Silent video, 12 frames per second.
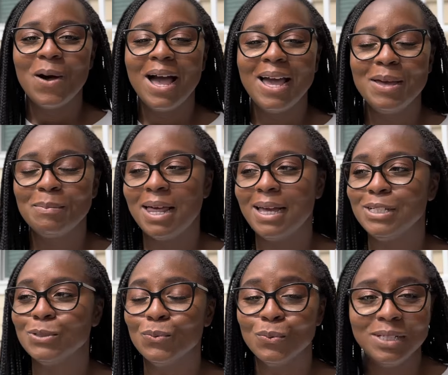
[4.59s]
I am like
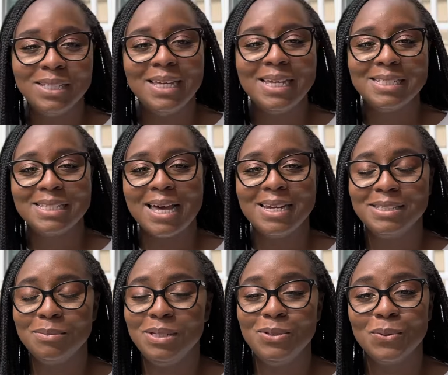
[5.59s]
really excited
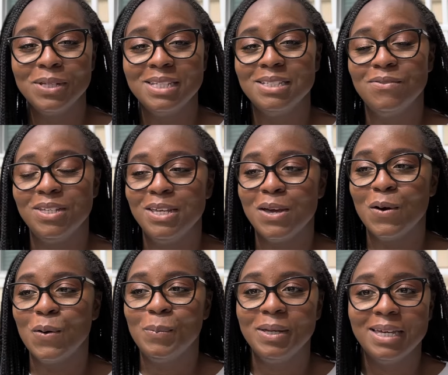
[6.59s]
to be doing this
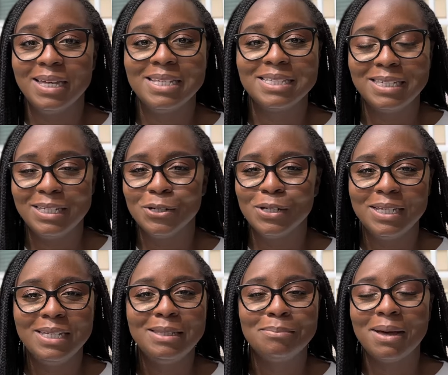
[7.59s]
video because
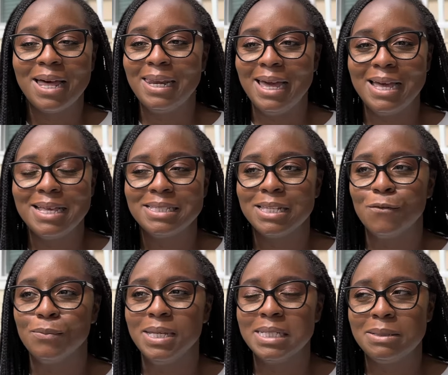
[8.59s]
literally my last
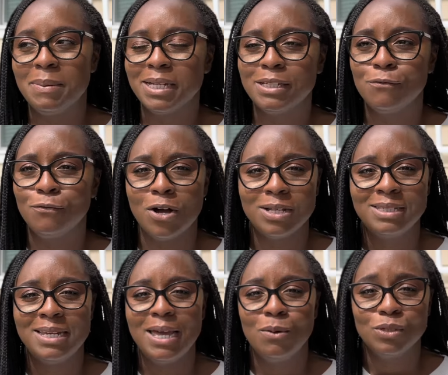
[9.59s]
expected frost
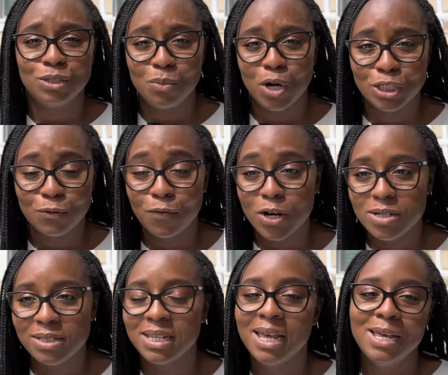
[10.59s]
date was March 1st.